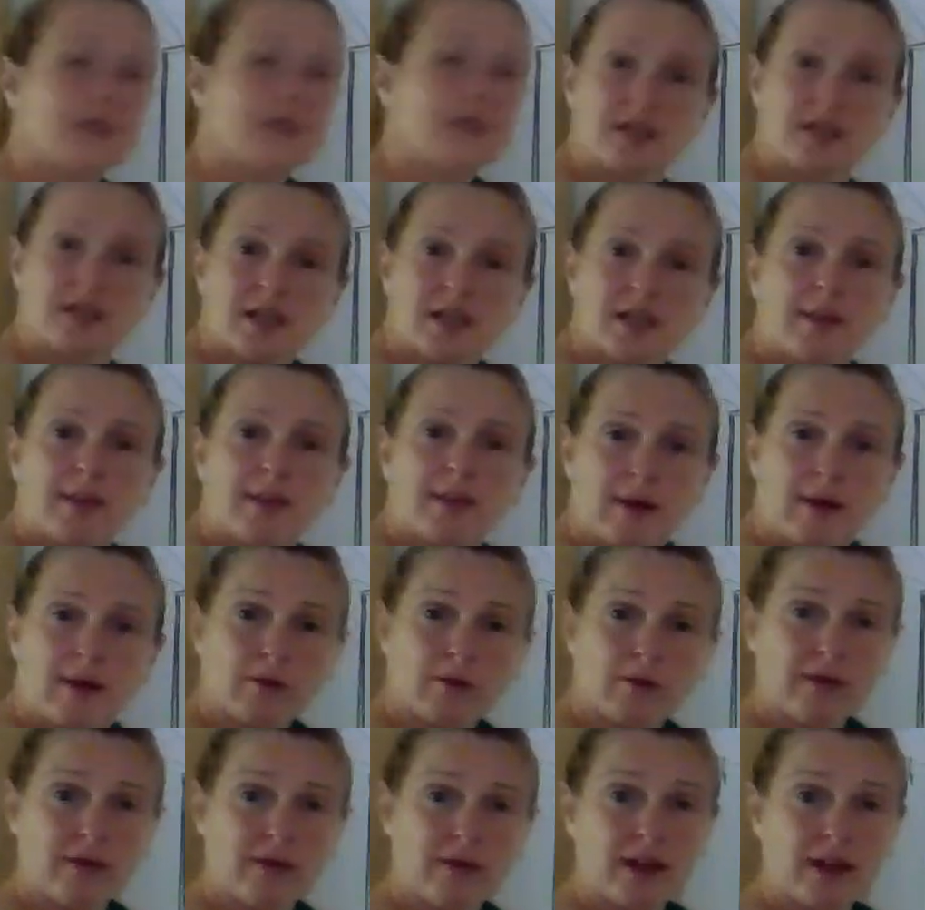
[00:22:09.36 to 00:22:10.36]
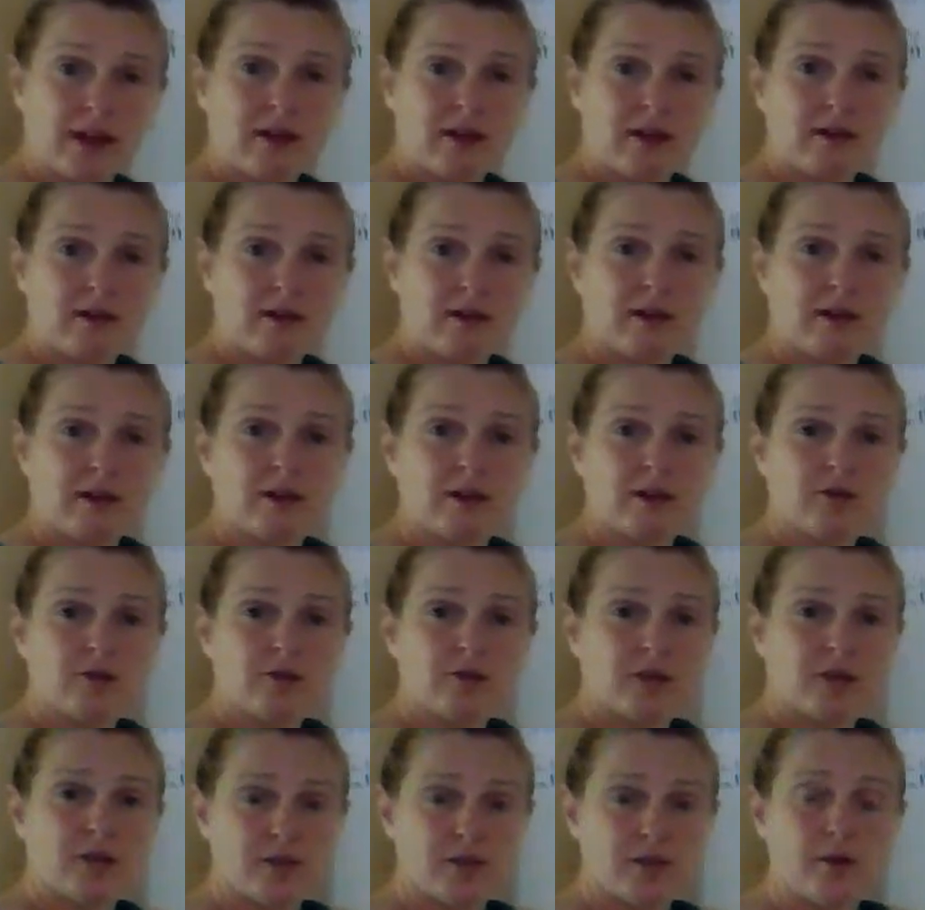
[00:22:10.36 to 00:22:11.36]
can take pyruvate and they'll
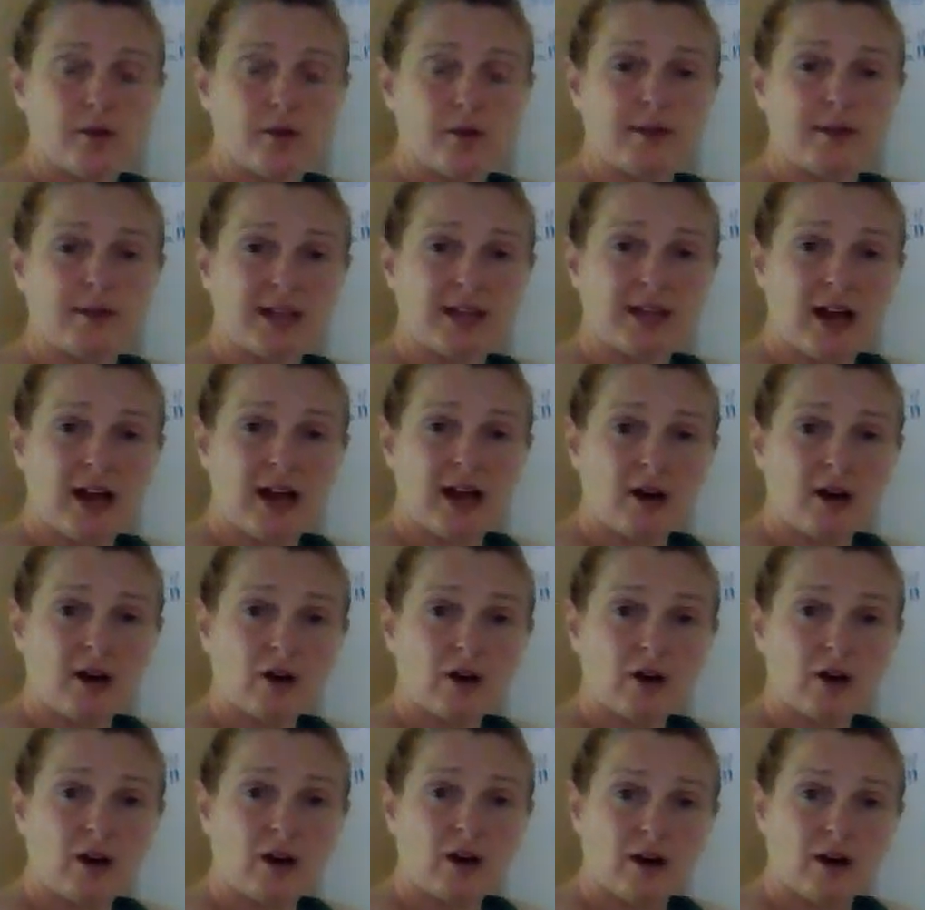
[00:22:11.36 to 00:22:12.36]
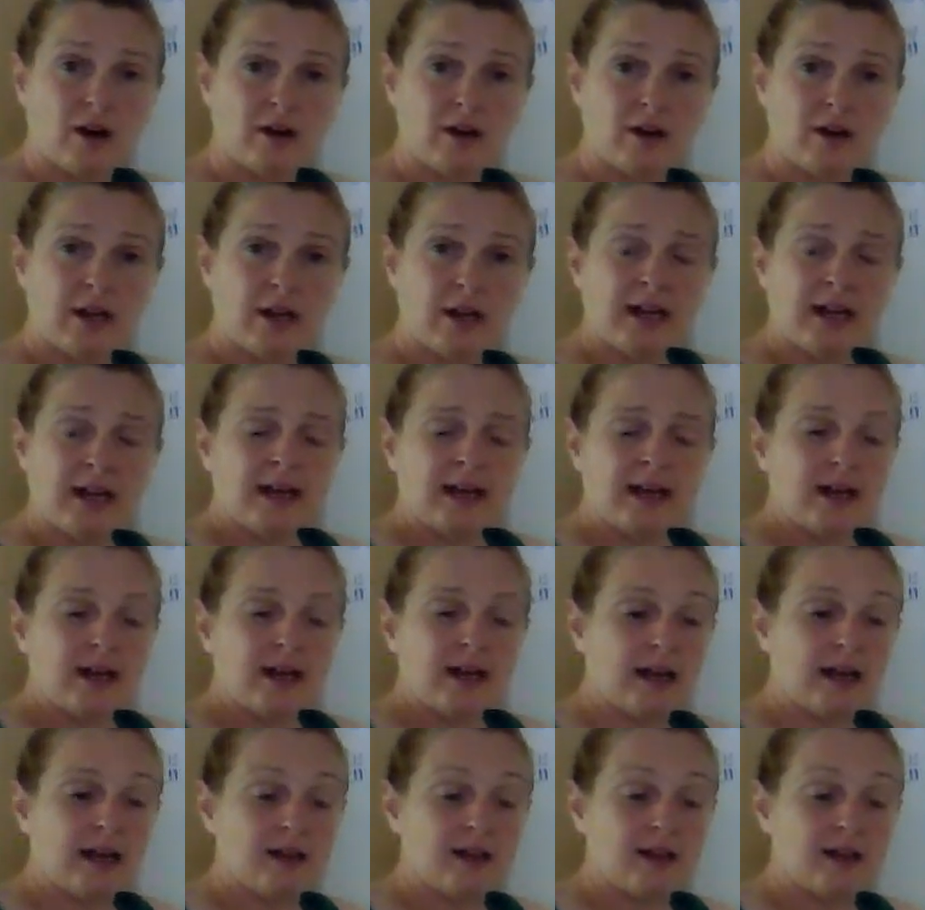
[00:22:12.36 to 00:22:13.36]
transform it into alcohol,
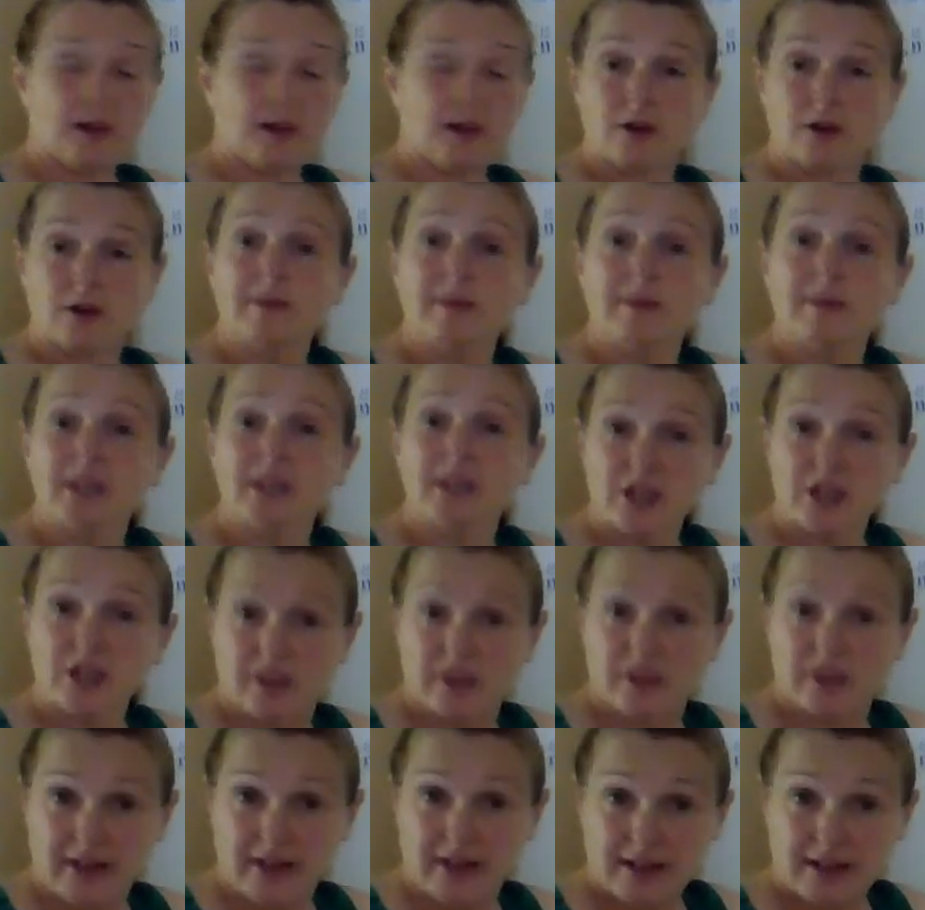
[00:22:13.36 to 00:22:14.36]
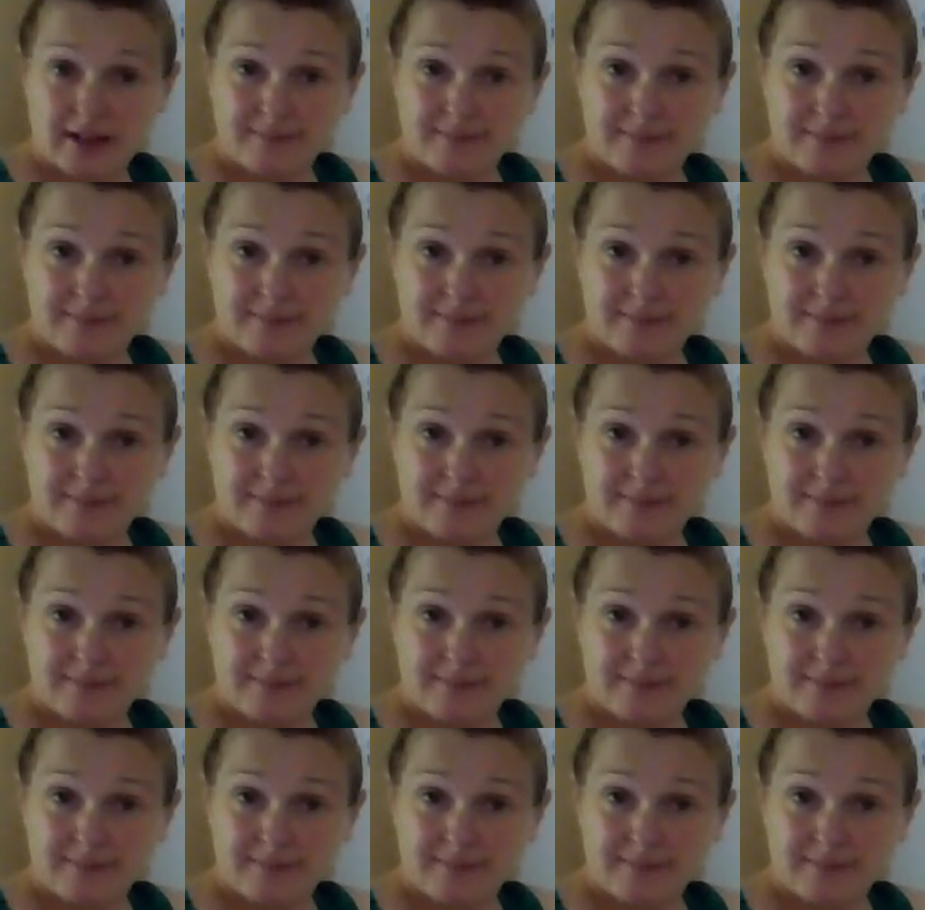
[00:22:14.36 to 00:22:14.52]
and they're going to be just fine.